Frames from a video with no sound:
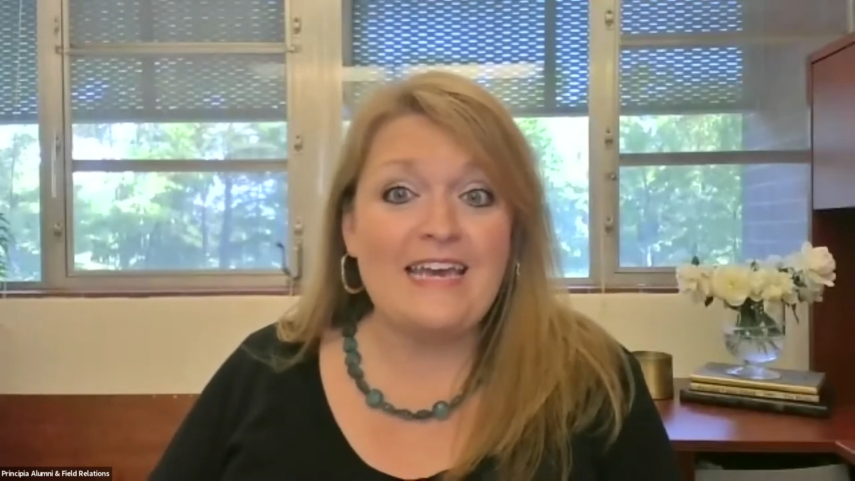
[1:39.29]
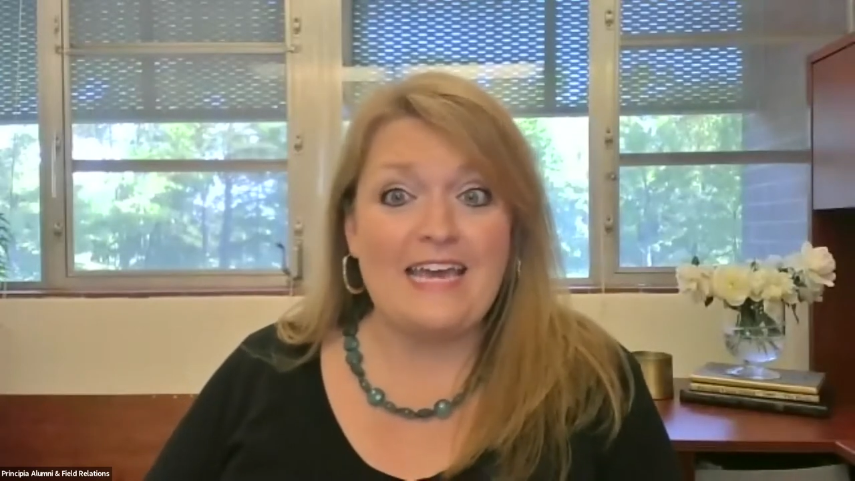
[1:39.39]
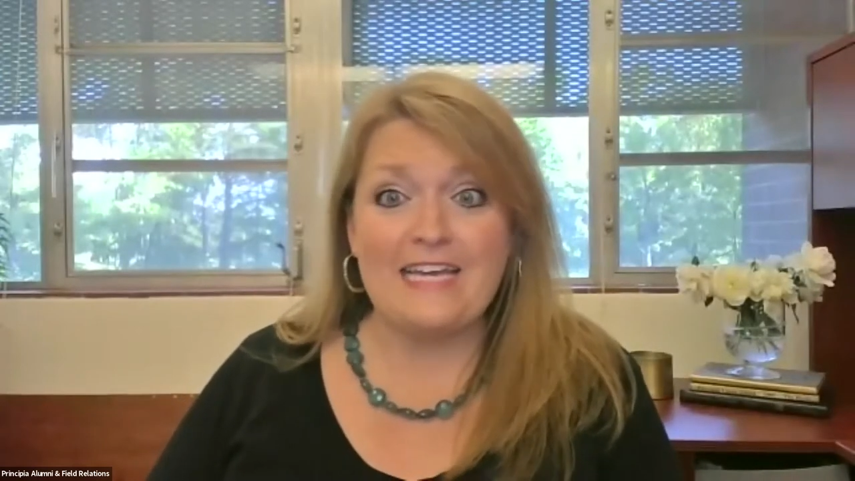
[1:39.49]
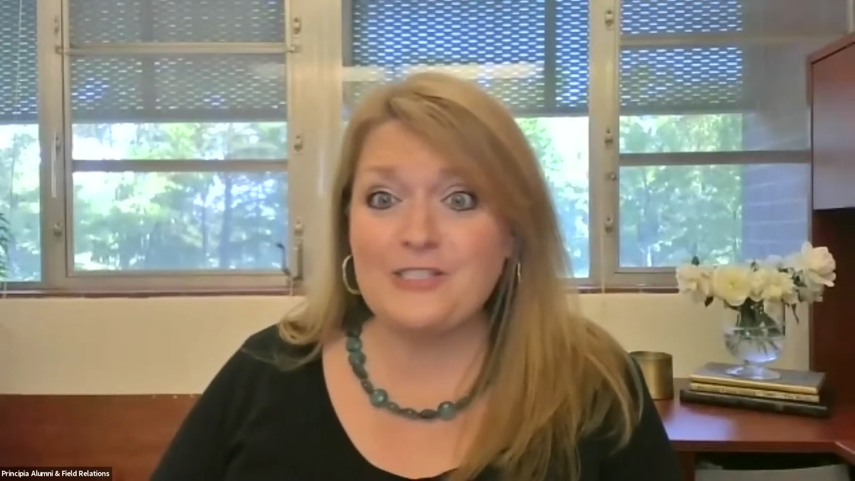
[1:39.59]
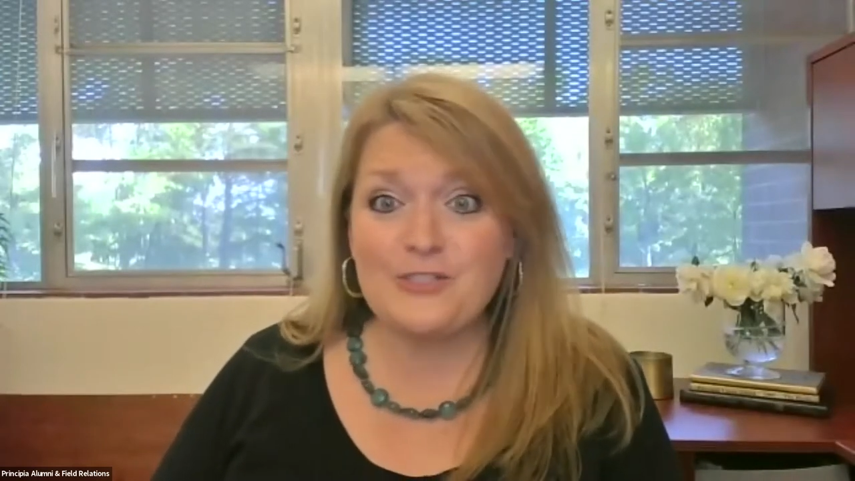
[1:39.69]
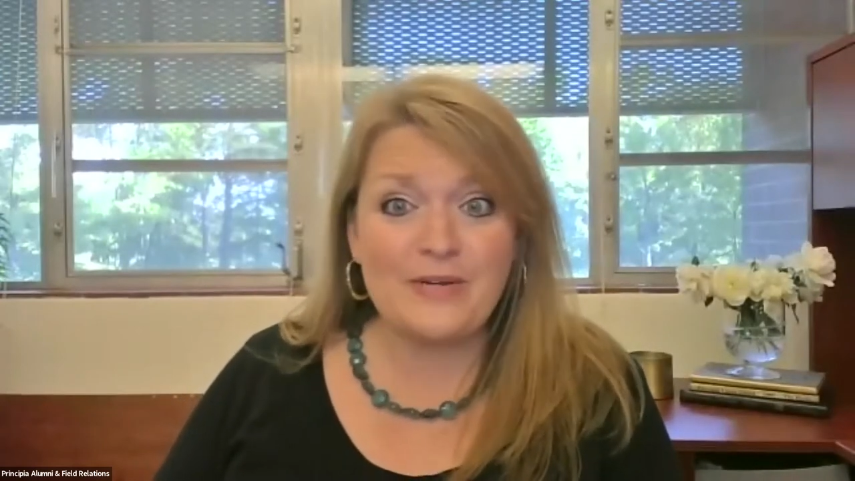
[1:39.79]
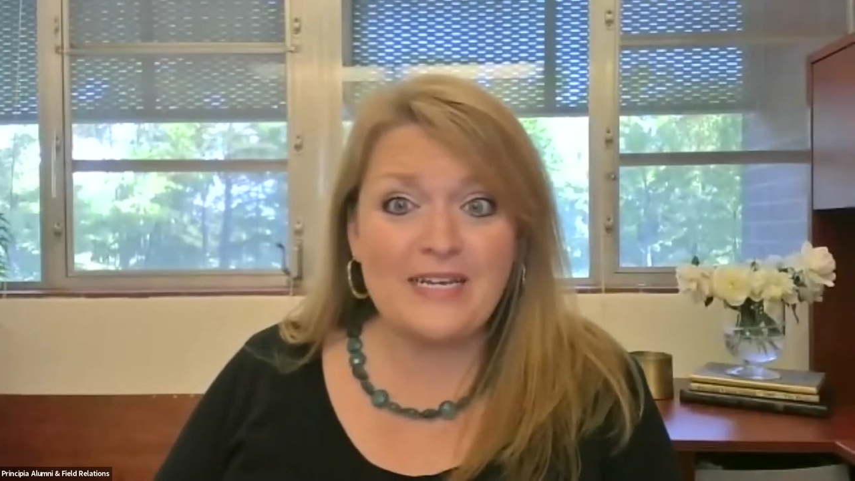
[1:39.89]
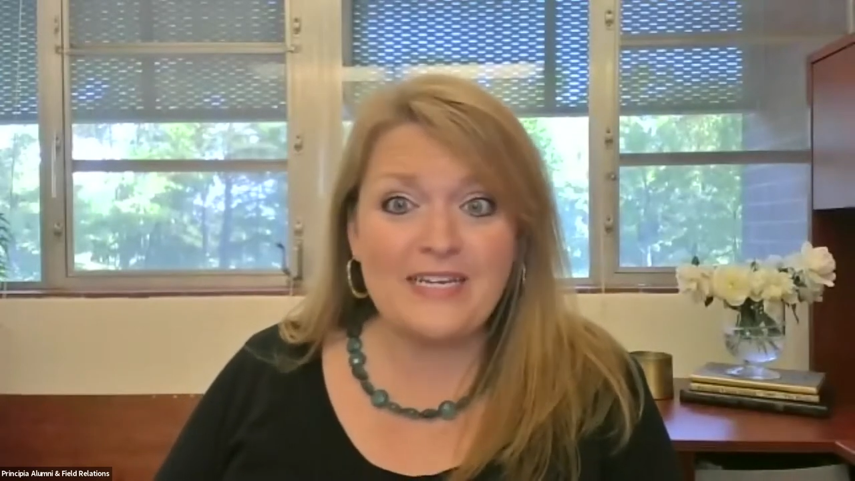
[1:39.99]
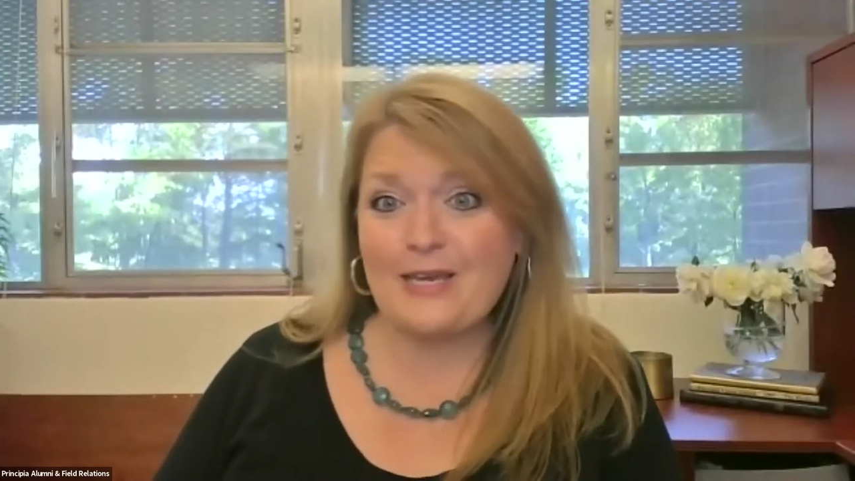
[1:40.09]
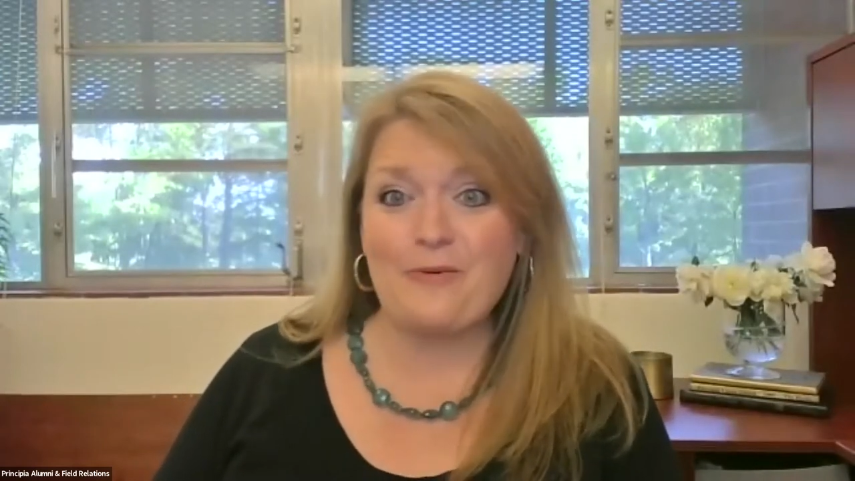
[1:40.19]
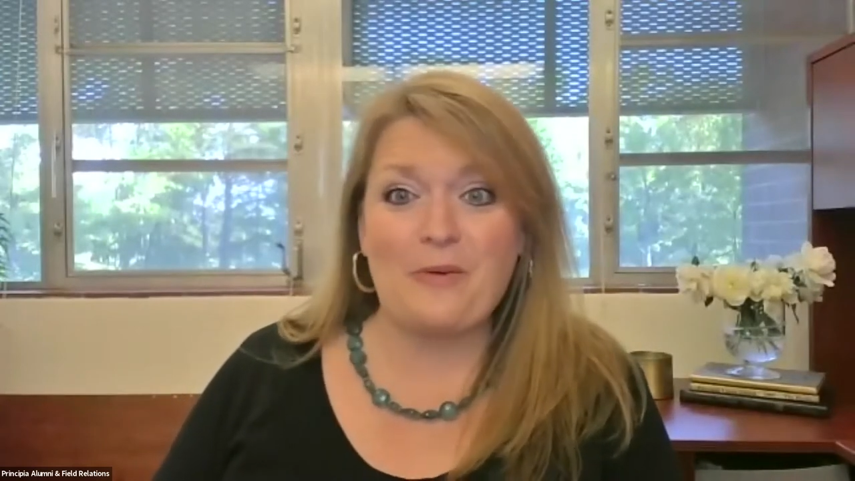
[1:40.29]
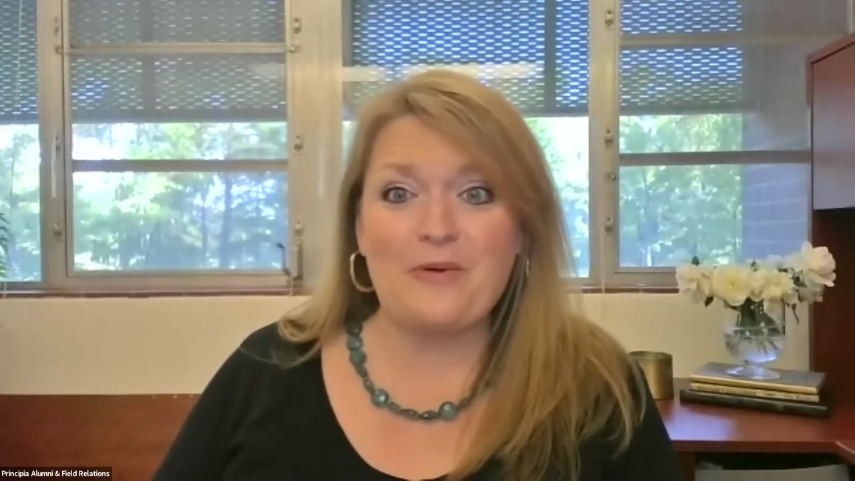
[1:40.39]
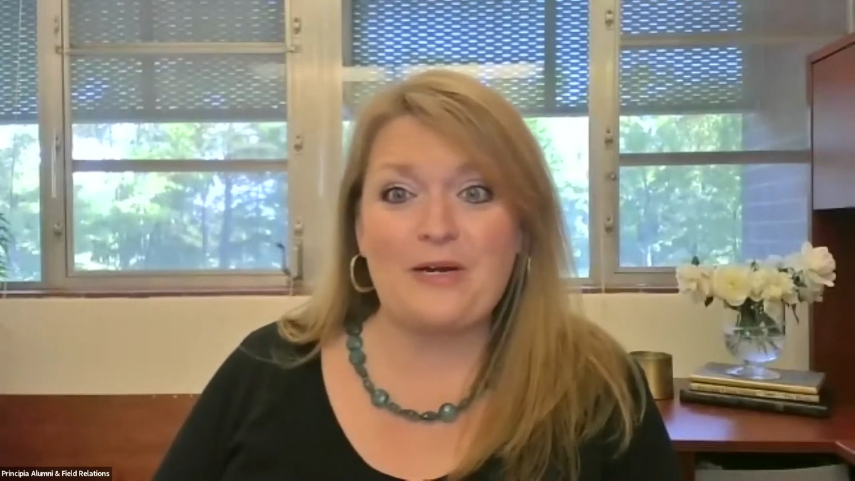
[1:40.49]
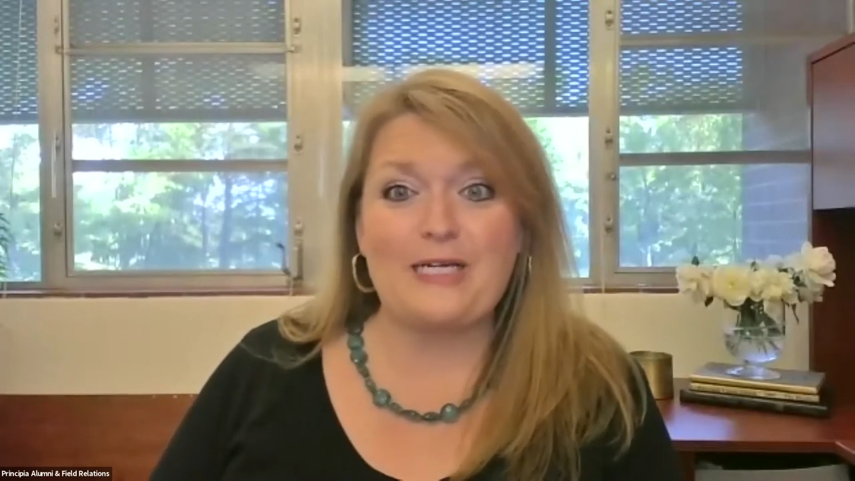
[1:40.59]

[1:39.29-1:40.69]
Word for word: history, like what we're